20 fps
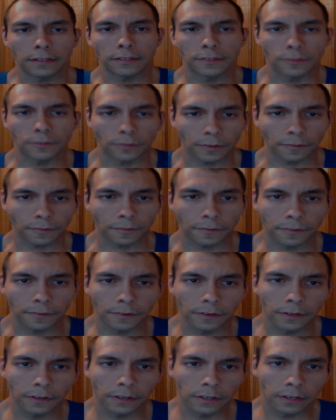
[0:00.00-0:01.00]
the sort of
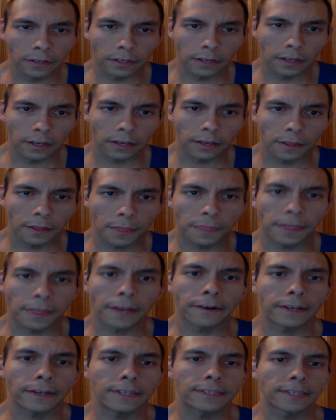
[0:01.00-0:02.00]

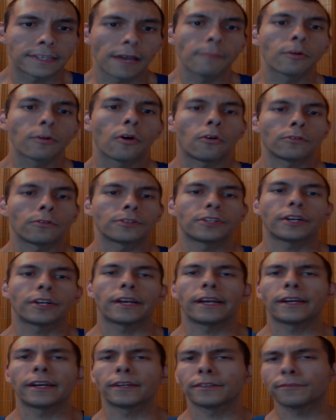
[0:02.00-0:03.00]
theory subculture
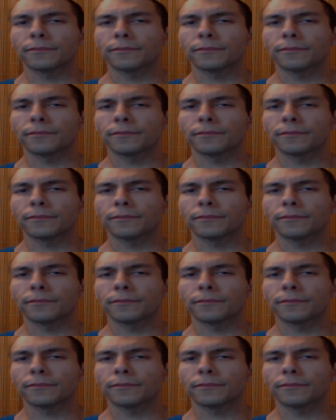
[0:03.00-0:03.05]
here.